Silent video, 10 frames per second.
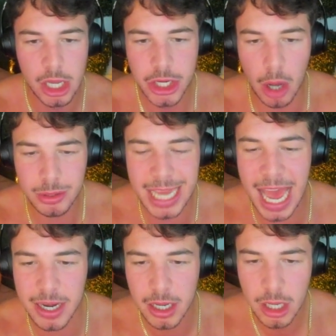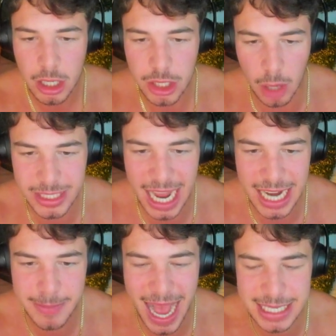No 10. No 10
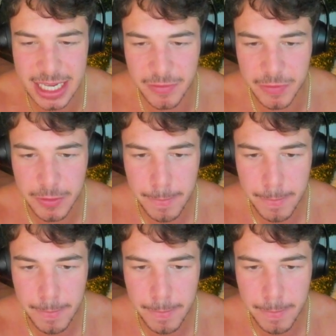is massive.